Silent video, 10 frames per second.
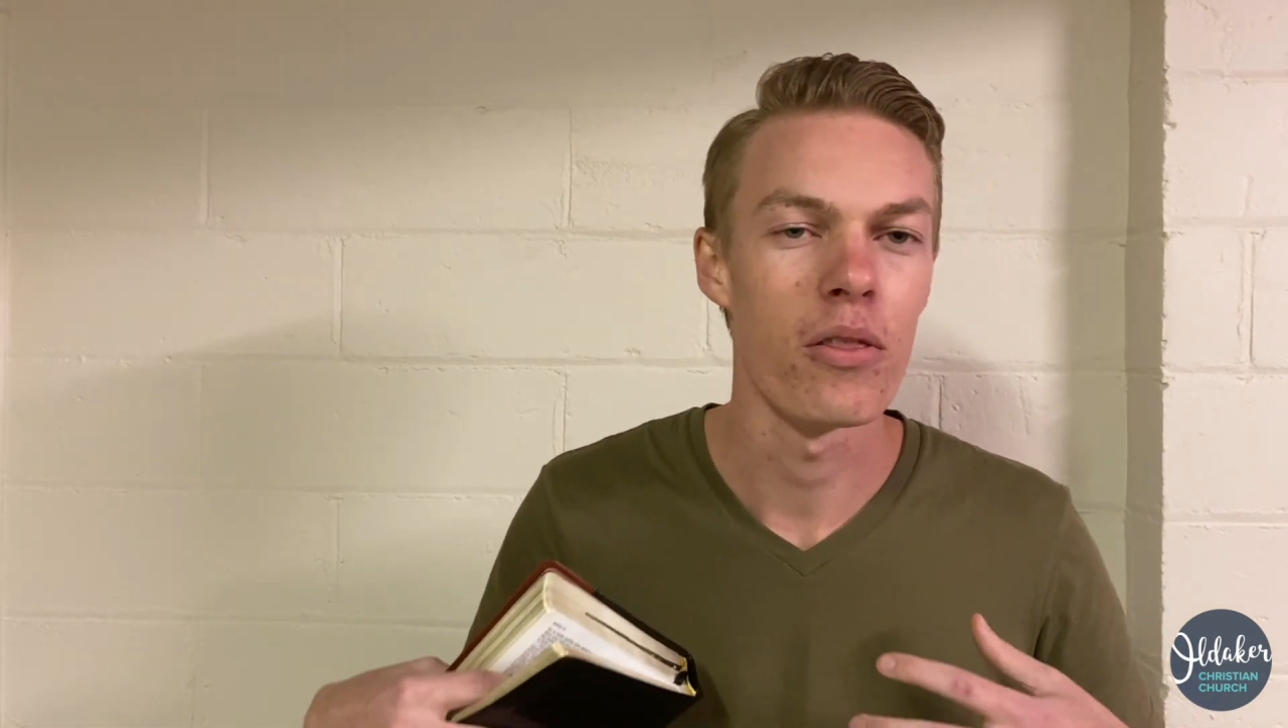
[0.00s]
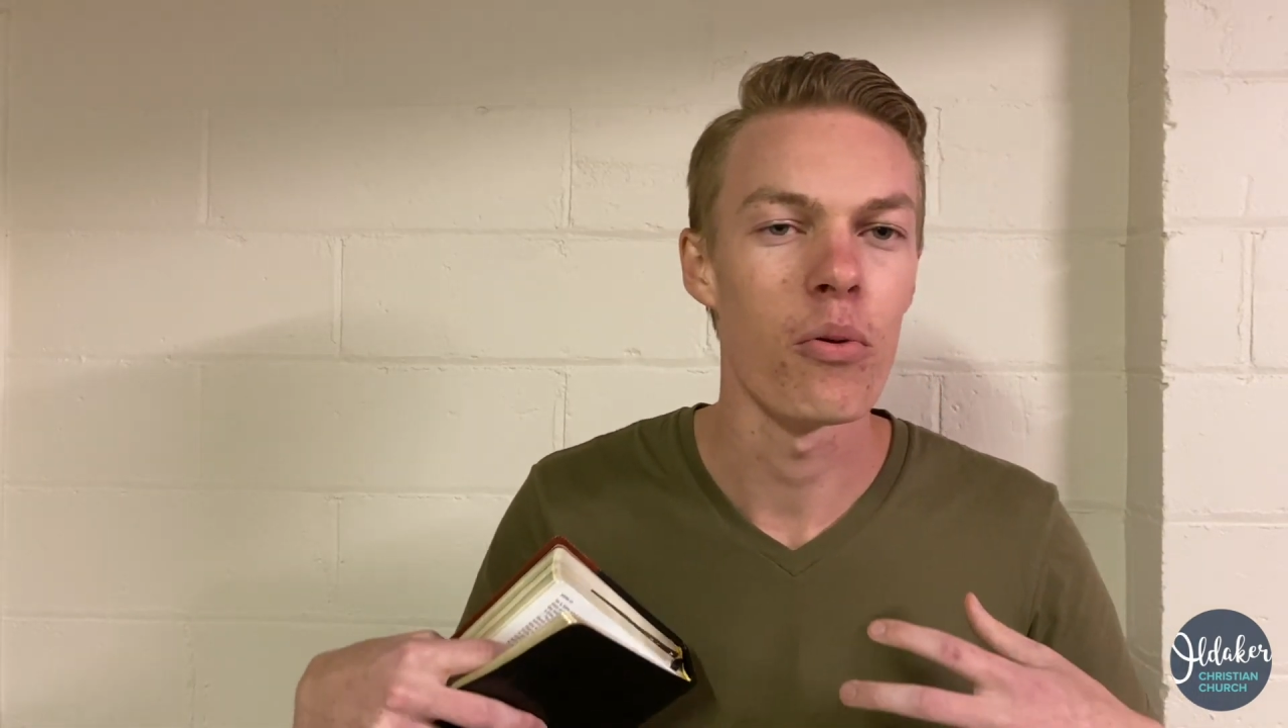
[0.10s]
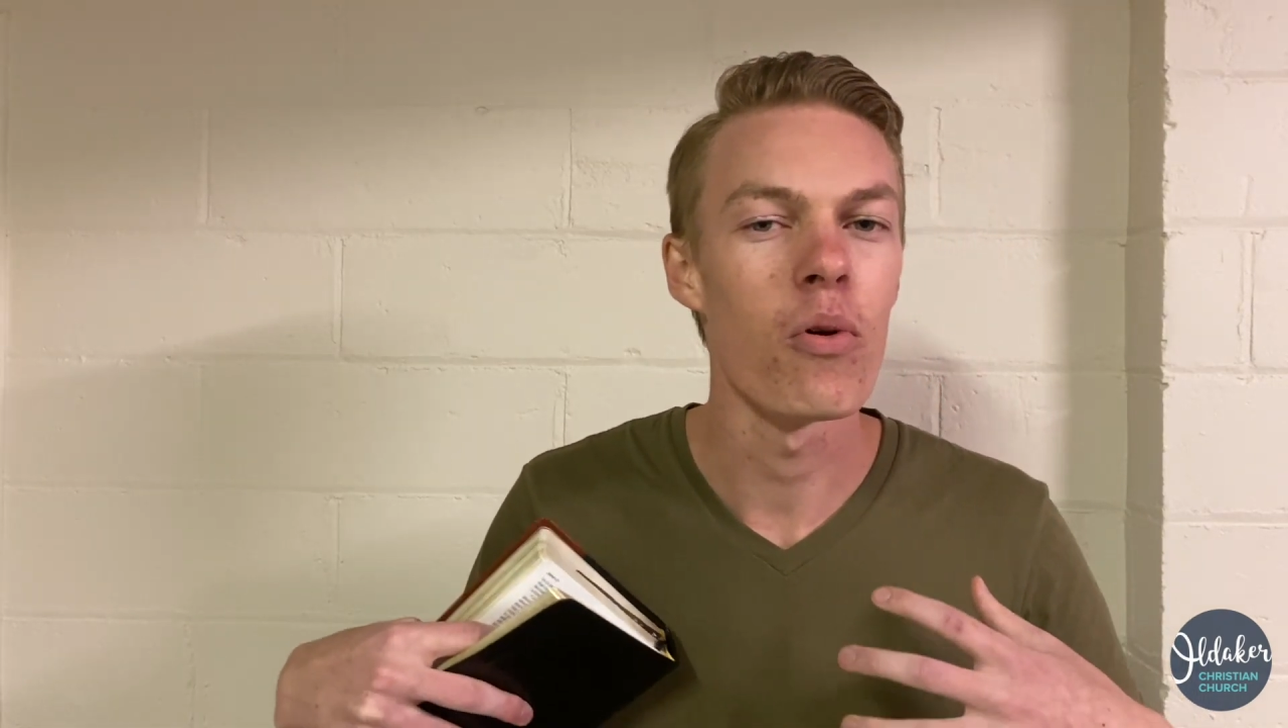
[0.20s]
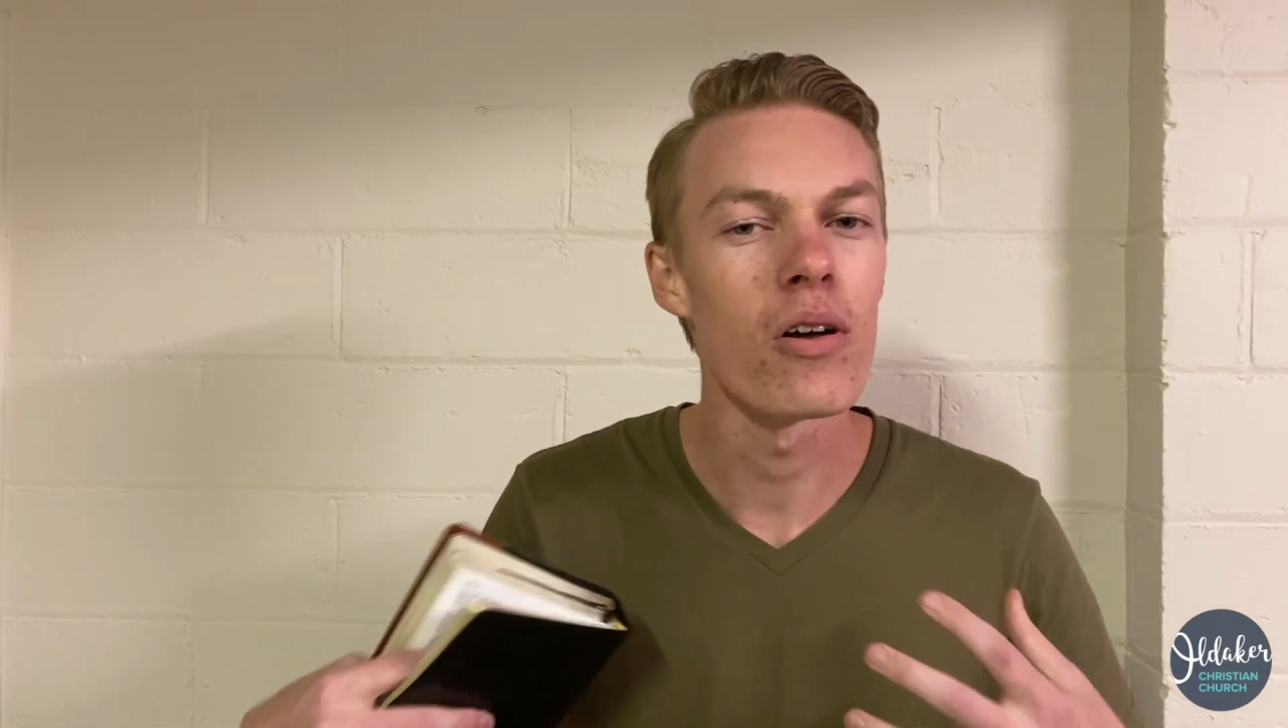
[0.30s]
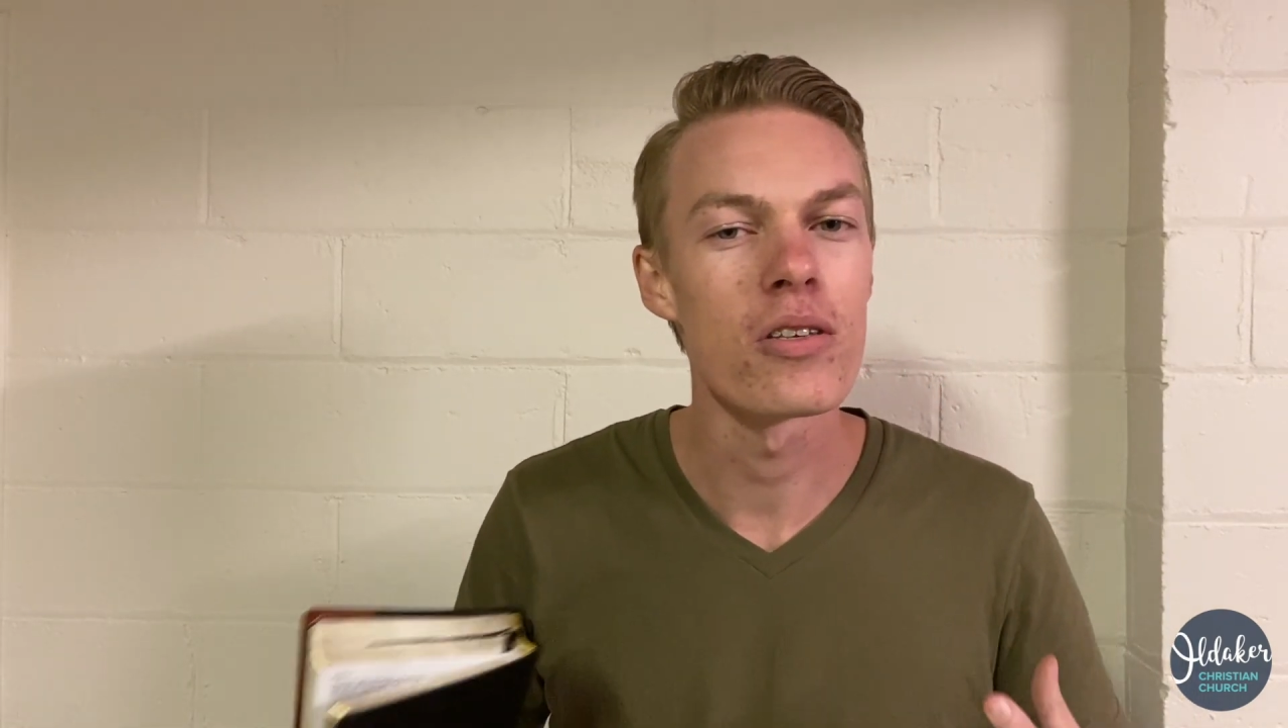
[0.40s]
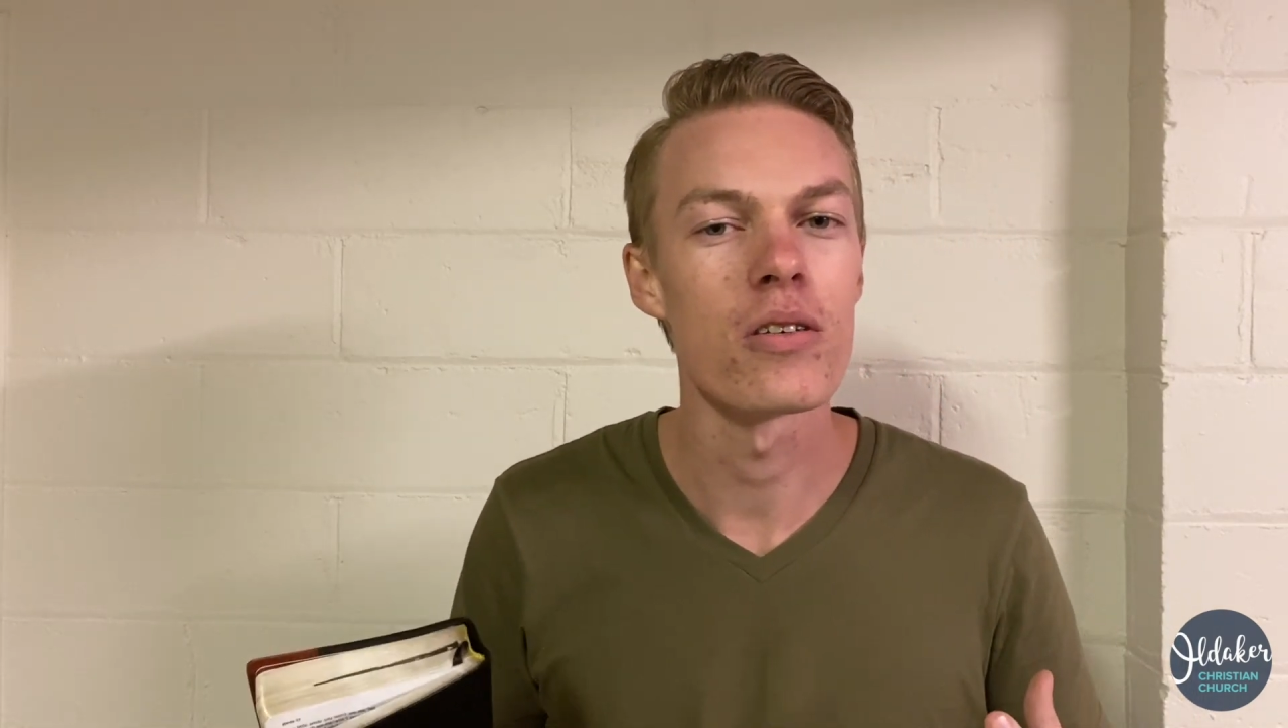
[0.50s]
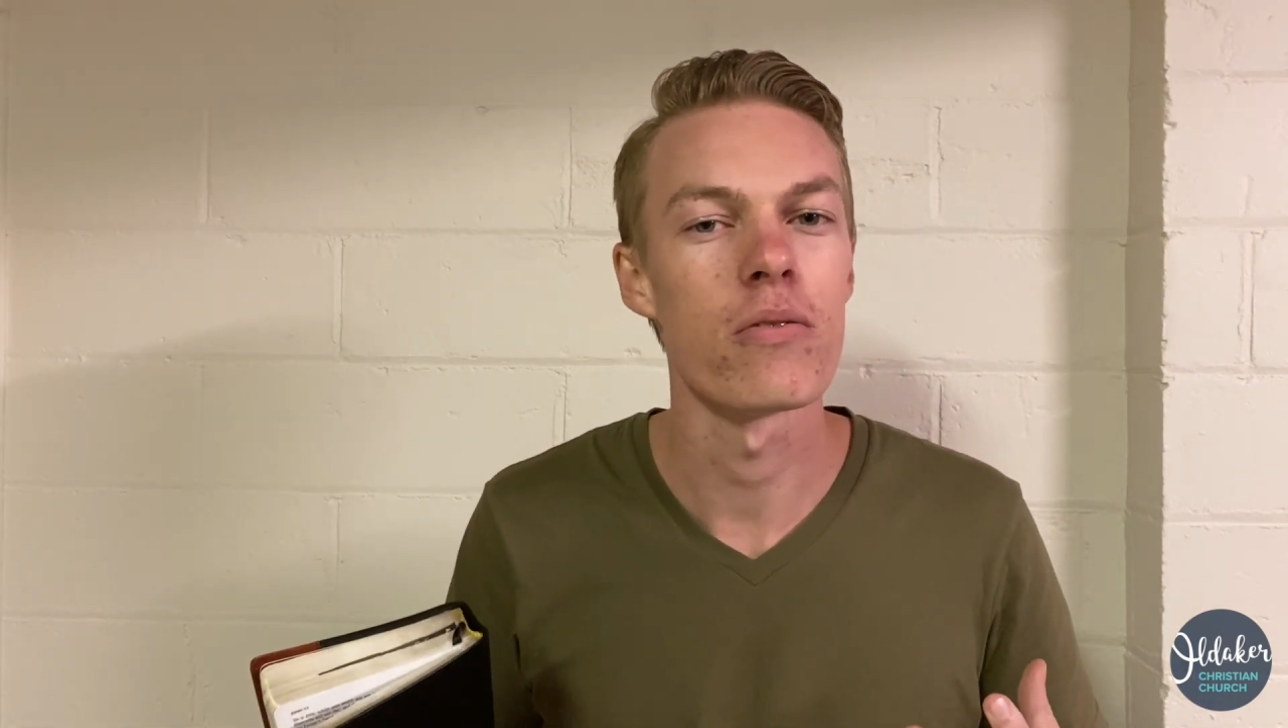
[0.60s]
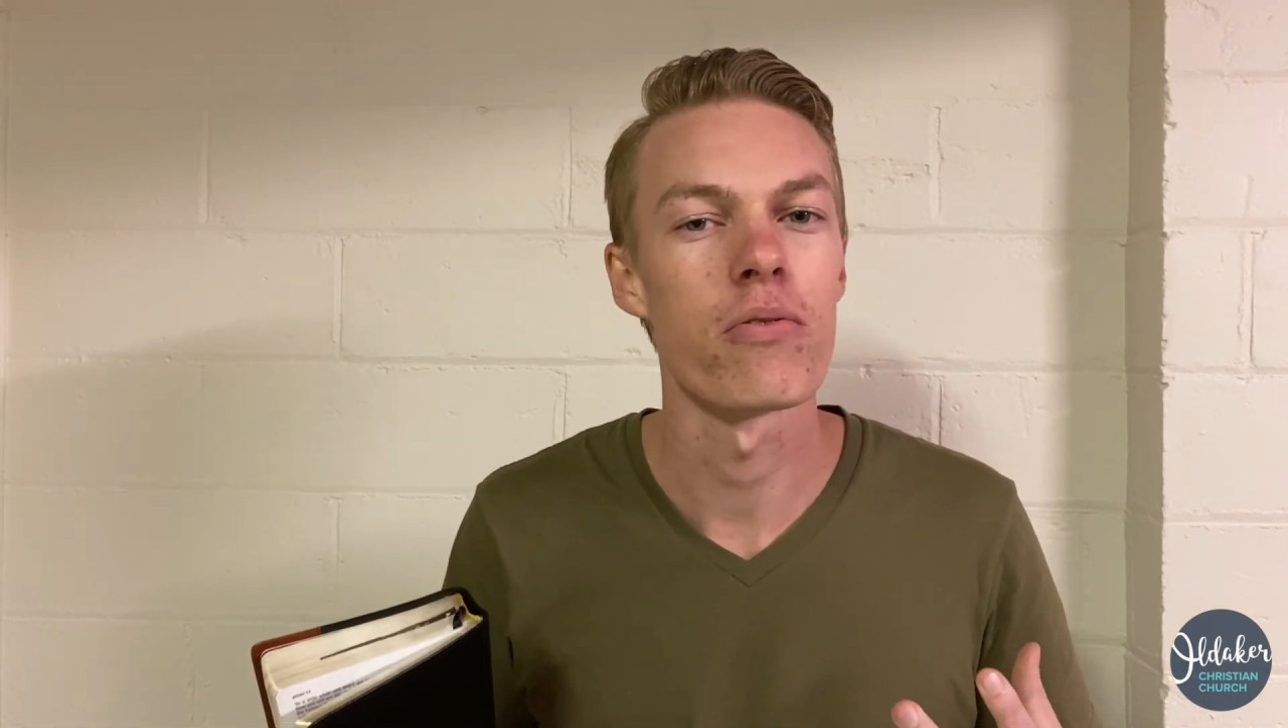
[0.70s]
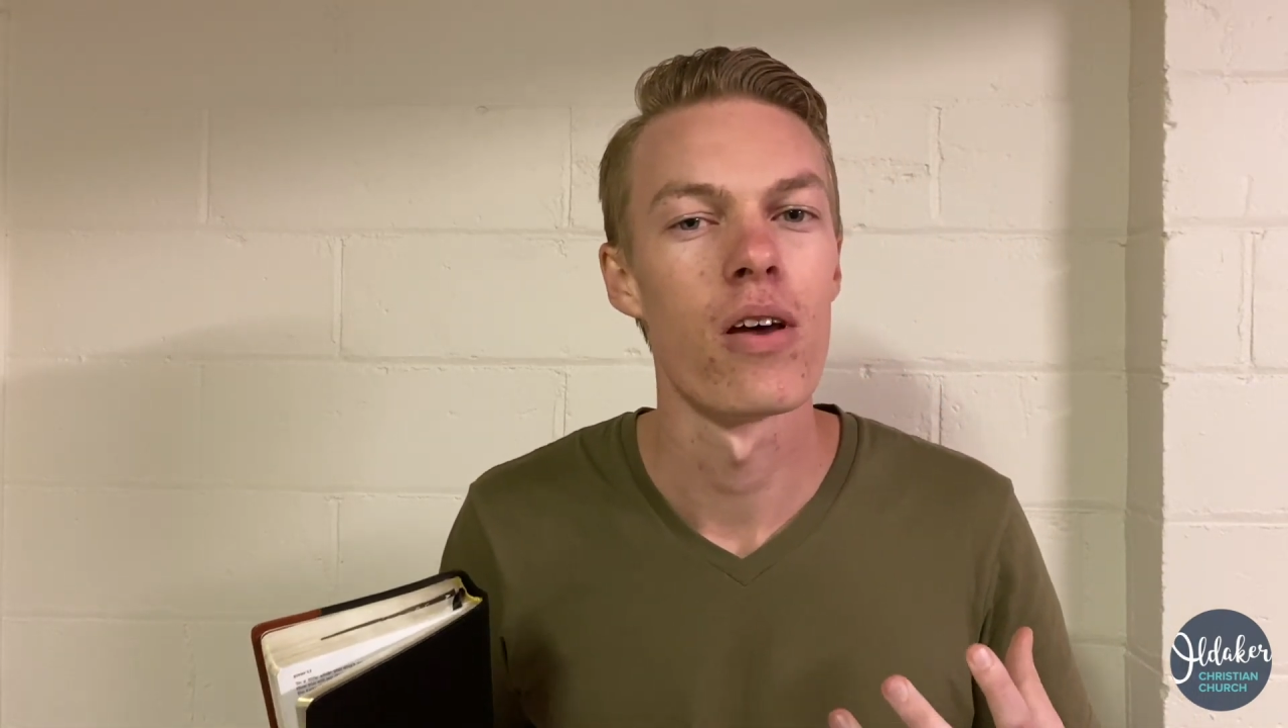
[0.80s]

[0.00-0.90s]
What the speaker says: words of